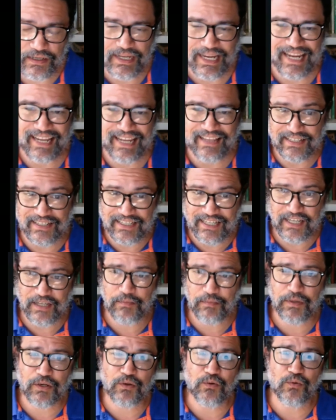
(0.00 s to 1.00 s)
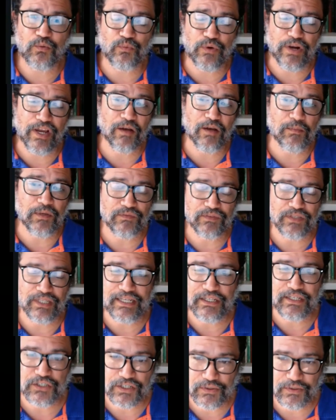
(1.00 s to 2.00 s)
in the typical realm of
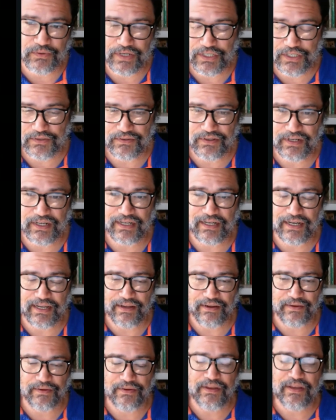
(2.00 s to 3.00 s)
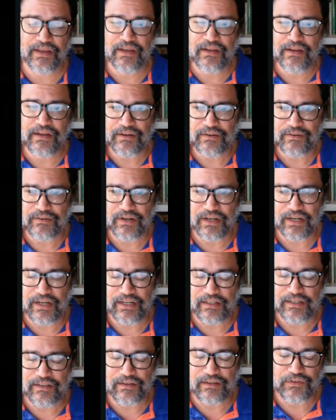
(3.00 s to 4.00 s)
lead generation right now, right,
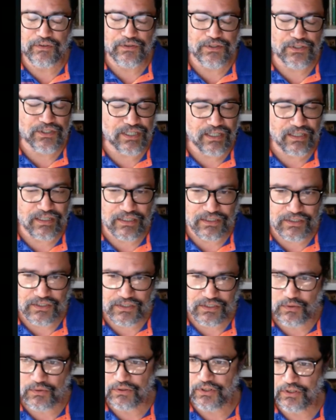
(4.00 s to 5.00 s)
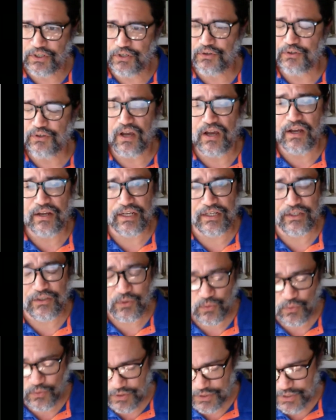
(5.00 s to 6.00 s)
if you're selling solar, you're knocking
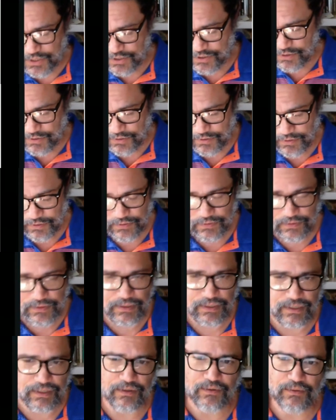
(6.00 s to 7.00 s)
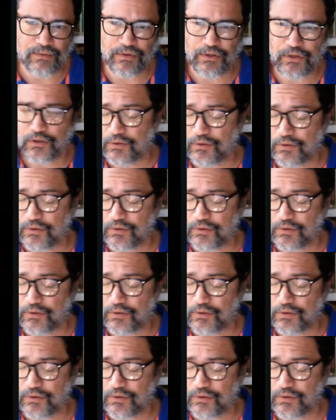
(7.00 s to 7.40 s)
doors, you're